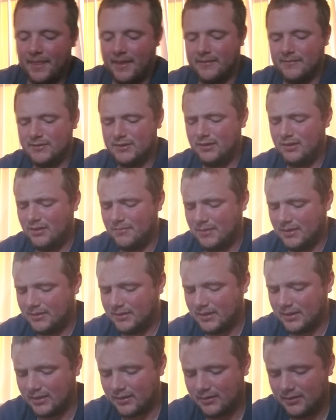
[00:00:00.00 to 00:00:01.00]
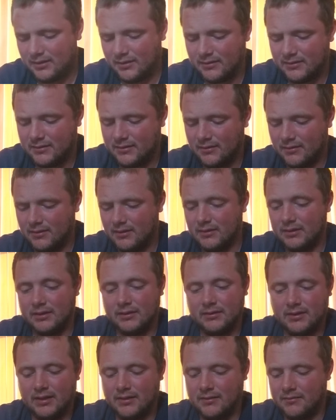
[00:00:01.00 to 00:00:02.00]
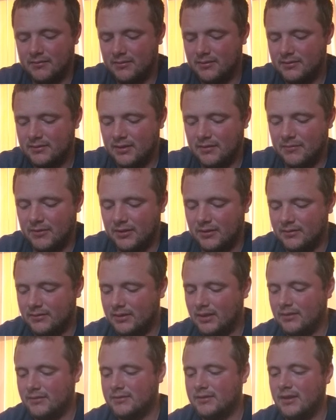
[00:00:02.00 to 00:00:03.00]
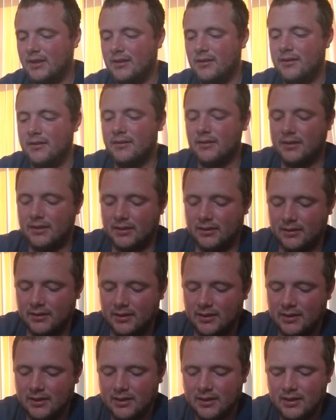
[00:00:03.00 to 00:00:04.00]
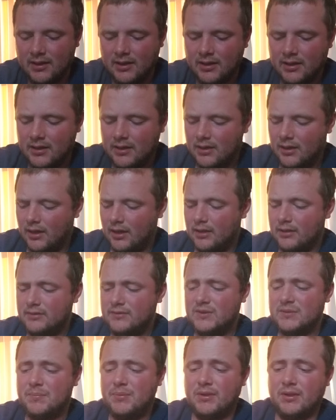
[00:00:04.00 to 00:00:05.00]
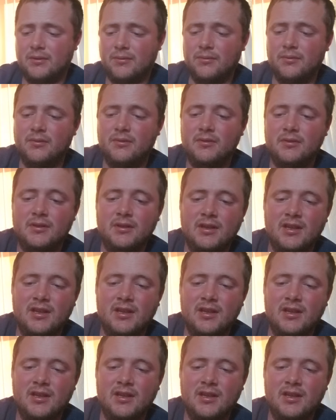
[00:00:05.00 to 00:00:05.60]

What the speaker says: Sorry about that glare. It's still on me. And someone outside honking. This is pretty cool.